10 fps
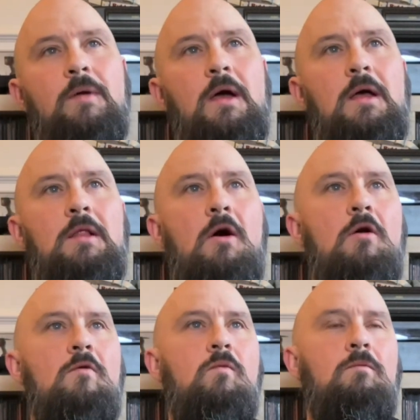a
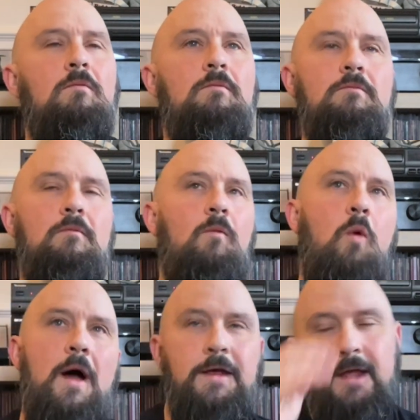long
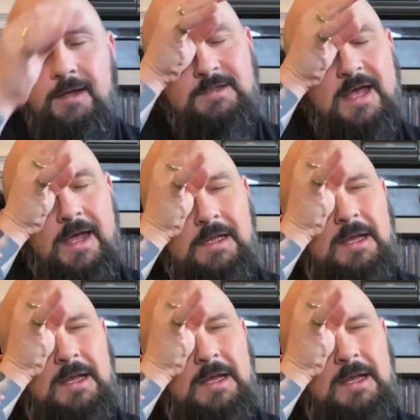whining tale